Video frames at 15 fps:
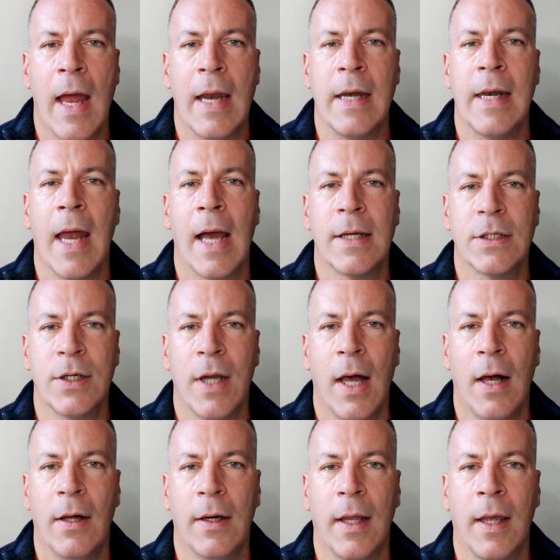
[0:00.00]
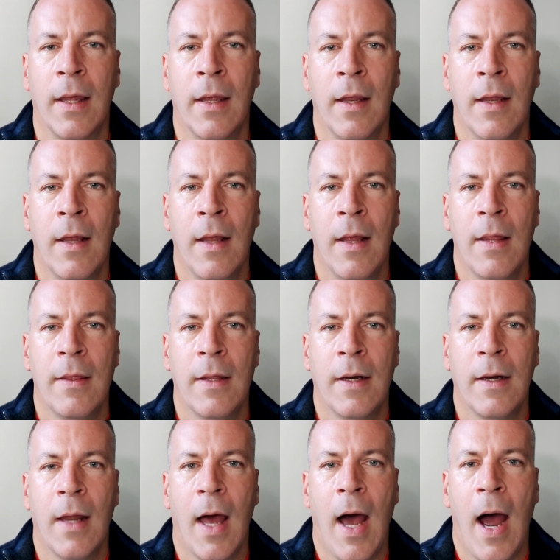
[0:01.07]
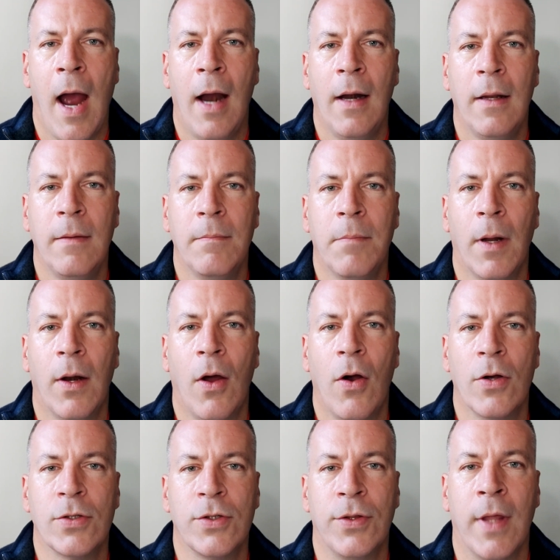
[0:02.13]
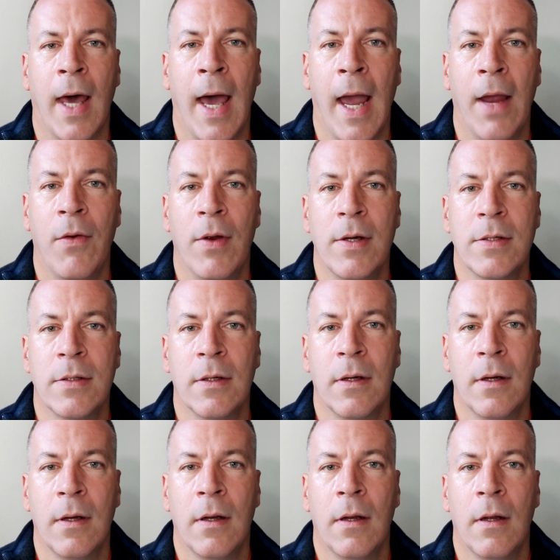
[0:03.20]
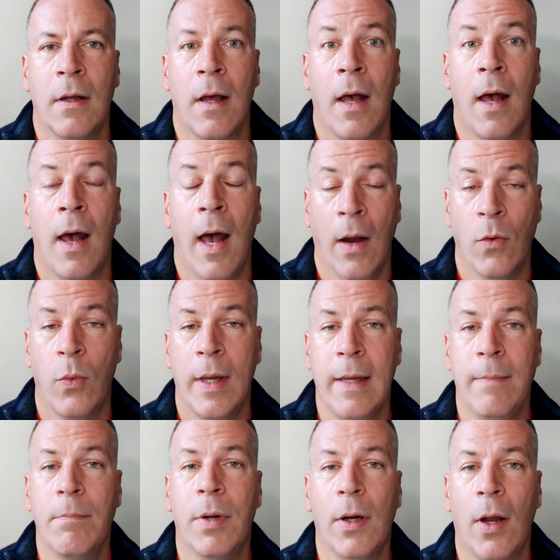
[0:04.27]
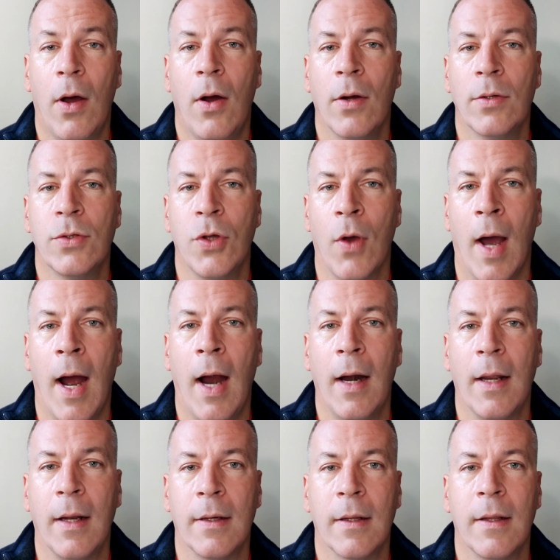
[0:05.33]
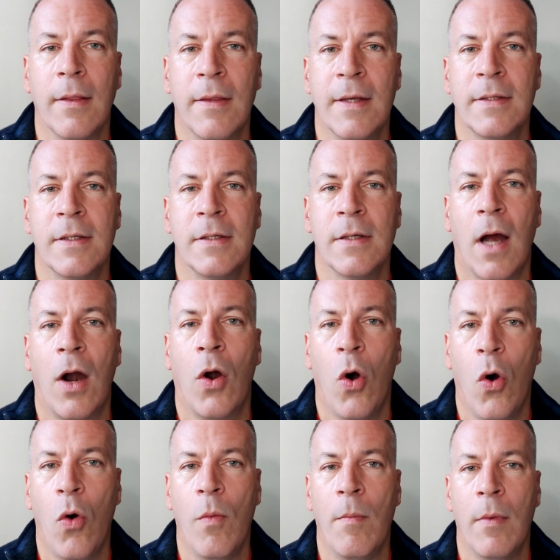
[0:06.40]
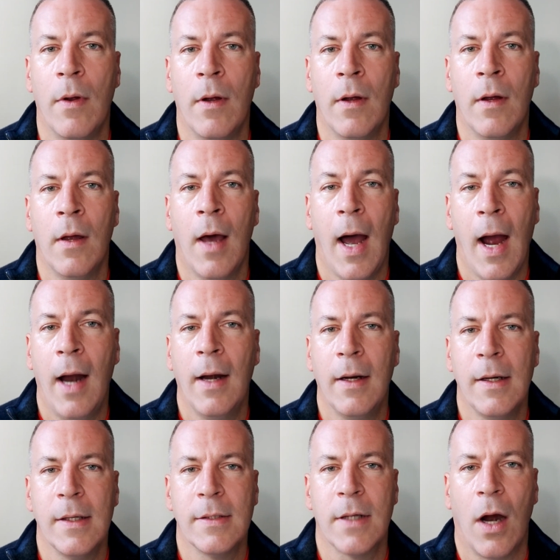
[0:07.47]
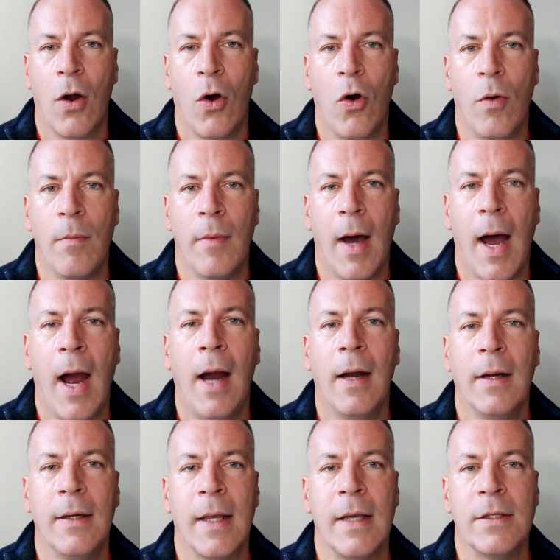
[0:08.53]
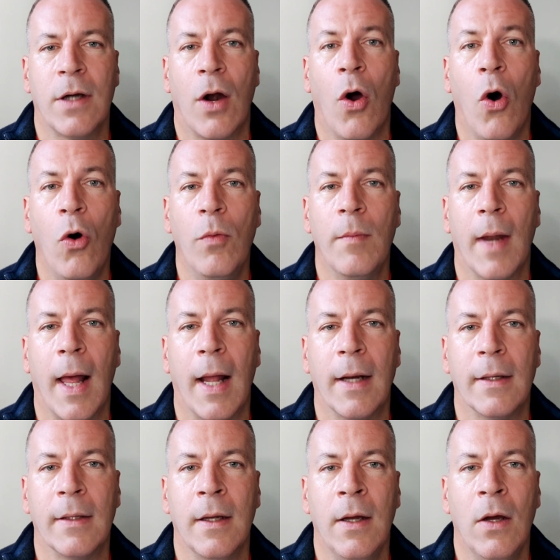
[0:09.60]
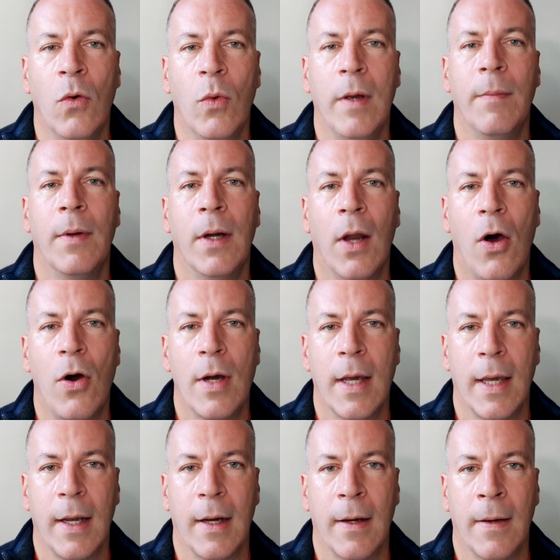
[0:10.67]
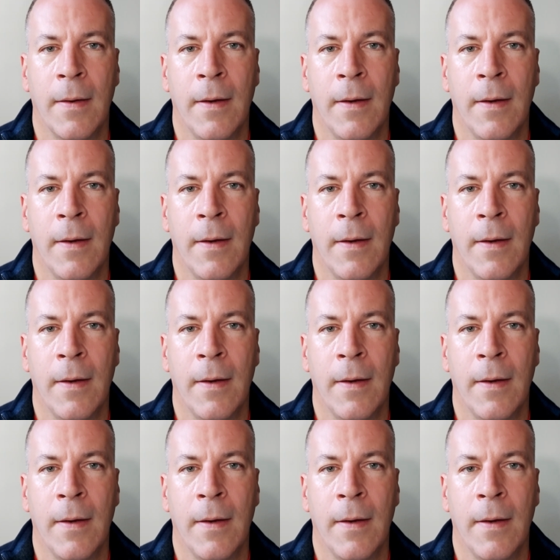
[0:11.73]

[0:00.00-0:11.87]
nationality, that Ireland belongs to the Irish and we belong to Ireland. This is our home. Ireland is our home. Ireland is our homeland. We belong here.